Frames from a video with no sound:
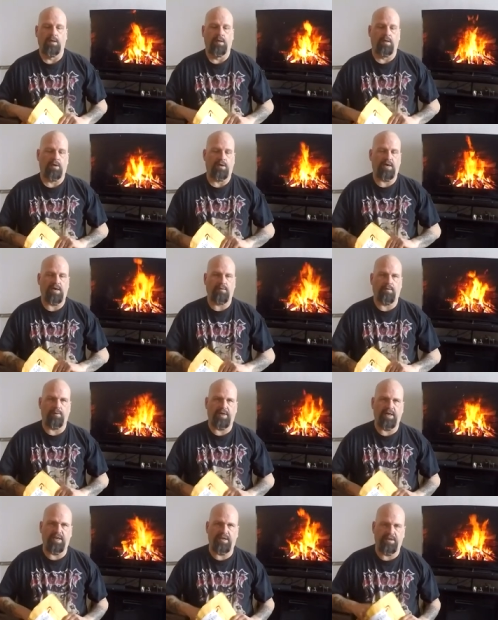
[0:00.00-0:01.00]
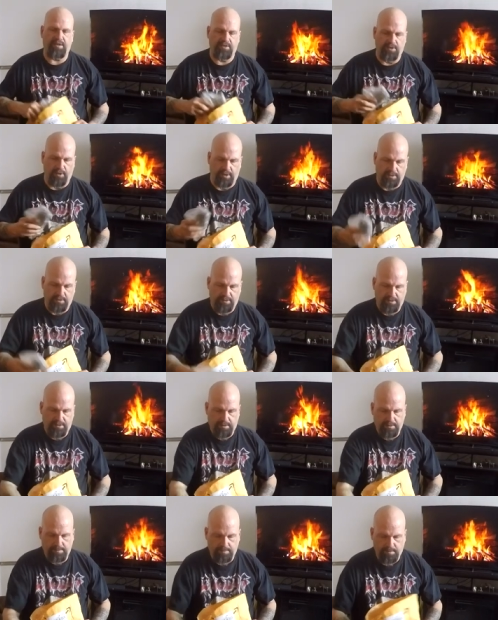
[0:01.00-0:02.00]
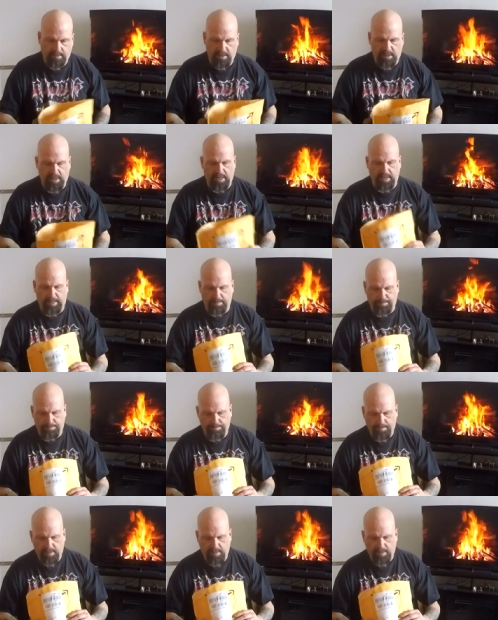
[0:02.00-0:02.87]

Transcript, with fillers: Alright, what we got here is hooks. Um,